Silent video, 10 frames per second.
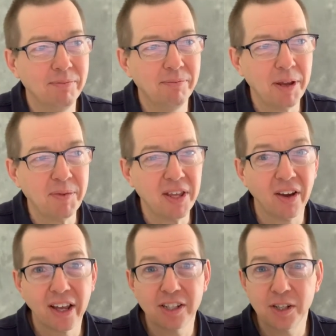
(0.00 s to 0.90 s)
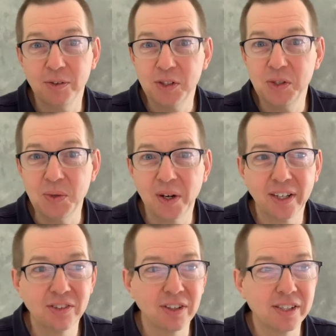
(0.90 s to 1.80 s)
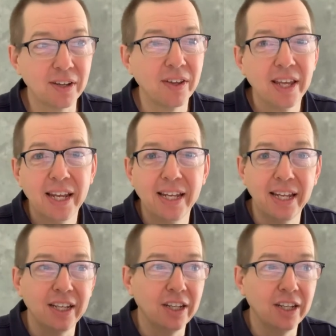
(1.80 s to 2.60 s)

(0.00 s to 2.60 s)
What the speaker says: maybe the ISO is 200. So the